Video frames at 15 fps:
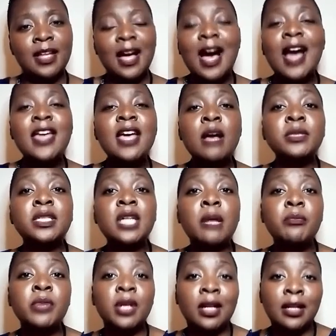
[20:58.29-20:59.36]
I am
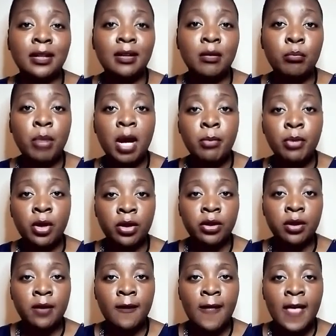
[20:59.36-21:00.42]
Zambian by
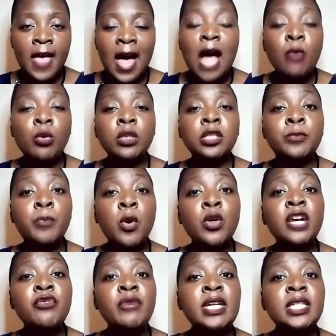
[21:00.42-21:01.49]
birth. I was born
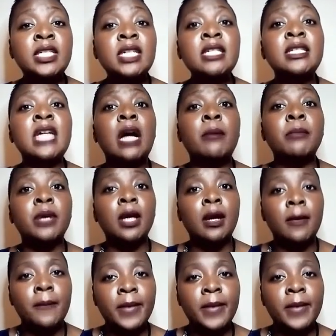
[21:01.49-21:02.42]
and raised in Zambia.